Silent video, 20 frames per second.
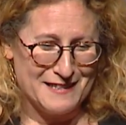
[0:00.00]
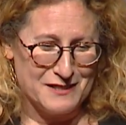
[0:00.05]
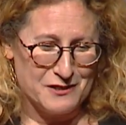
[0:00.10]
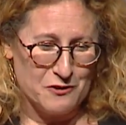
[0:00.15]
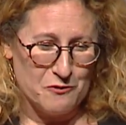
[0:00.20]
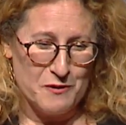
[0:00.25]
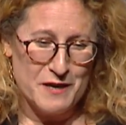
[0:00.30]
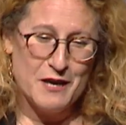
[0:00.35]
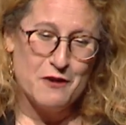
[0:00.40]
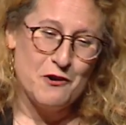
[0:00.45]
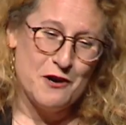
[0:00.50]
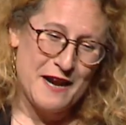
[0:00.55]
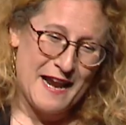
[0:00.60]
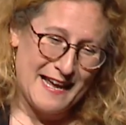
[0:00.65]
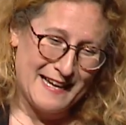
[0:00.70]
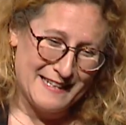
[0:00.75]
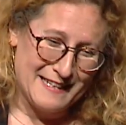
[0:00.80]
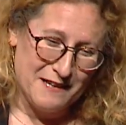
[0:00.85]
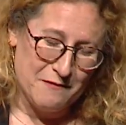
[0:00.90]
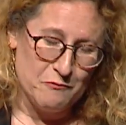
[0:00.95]
So we
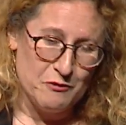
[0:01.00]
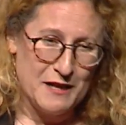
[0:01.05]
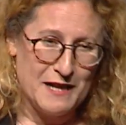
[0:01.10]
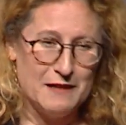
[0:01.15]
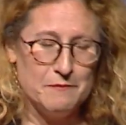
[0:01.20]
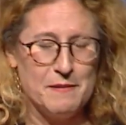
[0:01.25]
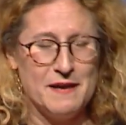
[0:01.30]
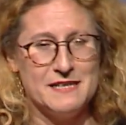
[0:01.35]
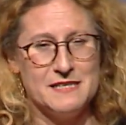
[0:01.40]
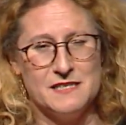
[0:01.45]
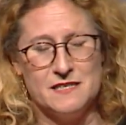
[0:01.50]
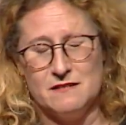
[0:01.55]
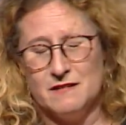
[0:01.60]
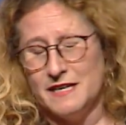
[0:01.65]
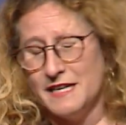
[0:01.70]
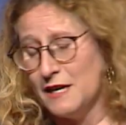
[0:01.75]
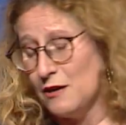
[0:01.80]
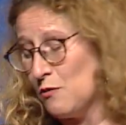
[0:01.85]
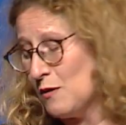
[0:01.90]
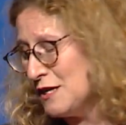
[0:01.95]
connect them, we help answer
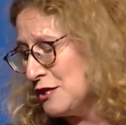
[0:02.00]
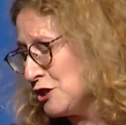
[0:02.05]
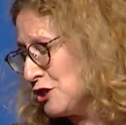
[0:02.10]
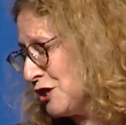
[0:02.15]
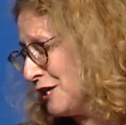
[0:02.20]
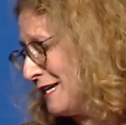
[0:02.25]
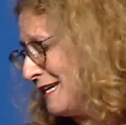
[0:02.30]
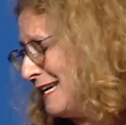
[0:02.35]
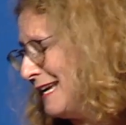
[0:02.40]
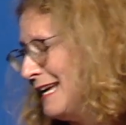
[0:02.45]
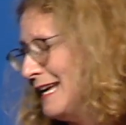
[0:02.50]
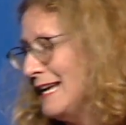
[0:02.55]
any question.